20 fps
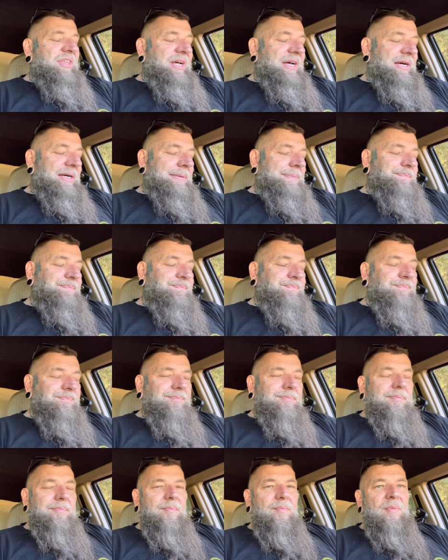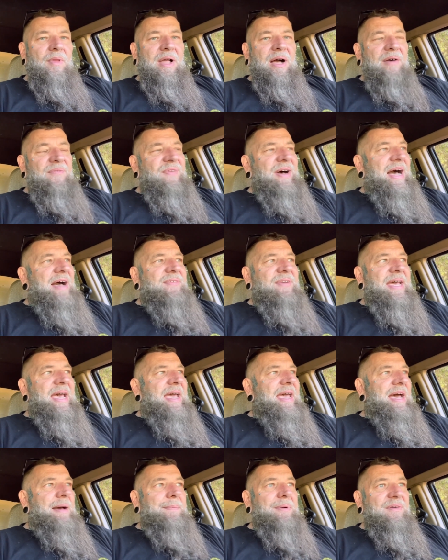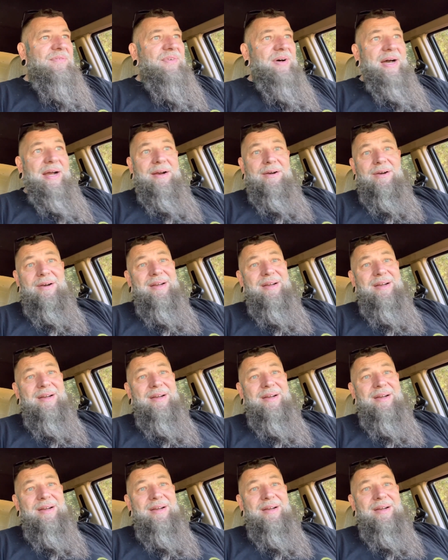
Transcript: uh, a 5K amplifier.